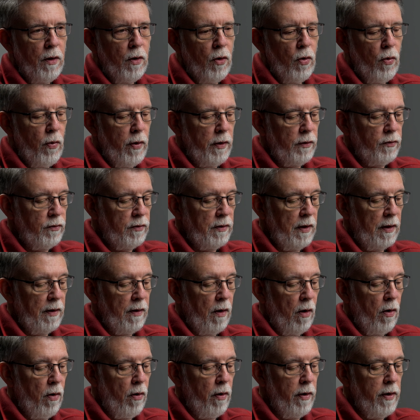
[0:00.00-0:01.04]
who is
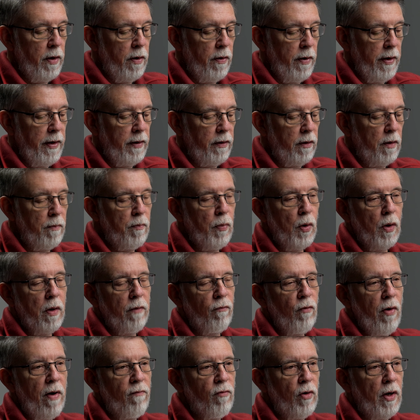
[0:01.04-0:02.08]
uh, earlier in the
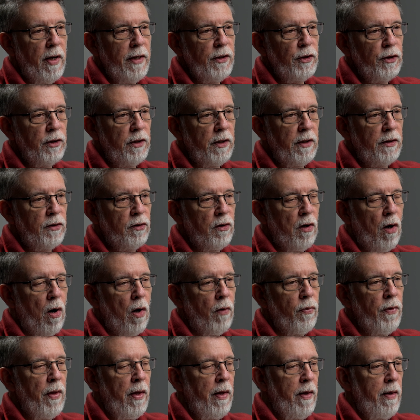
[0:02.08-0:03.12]
book of Revelation. It's
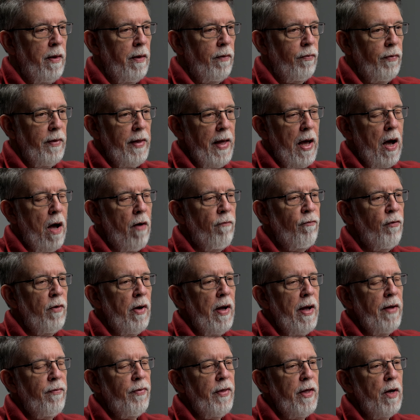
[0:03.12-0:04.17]
called the
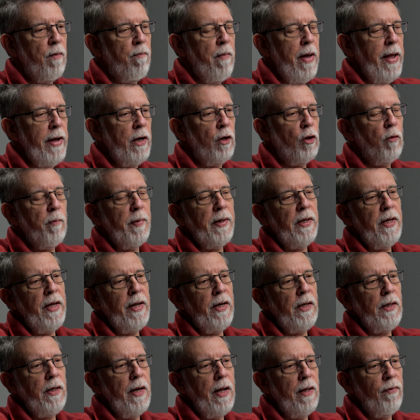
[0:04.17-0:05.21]
Alpha and the Omega, the
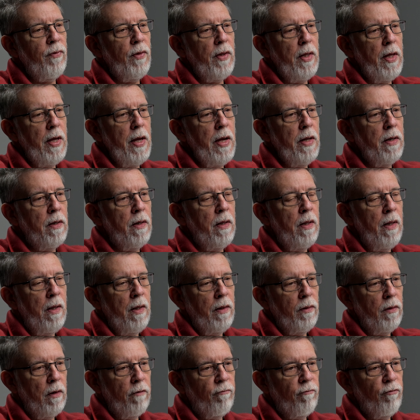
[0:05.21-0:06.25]
beginning and the end,
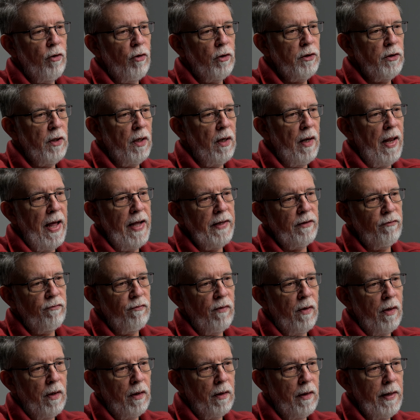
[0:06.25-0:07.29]
the first and last
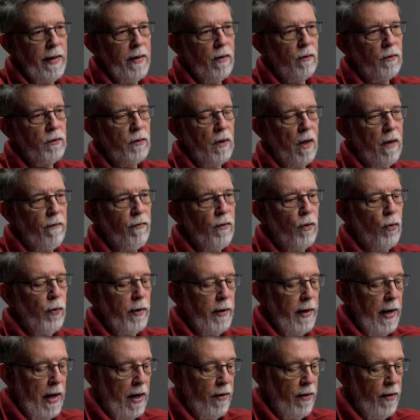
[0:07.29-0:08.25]
letters of the Greek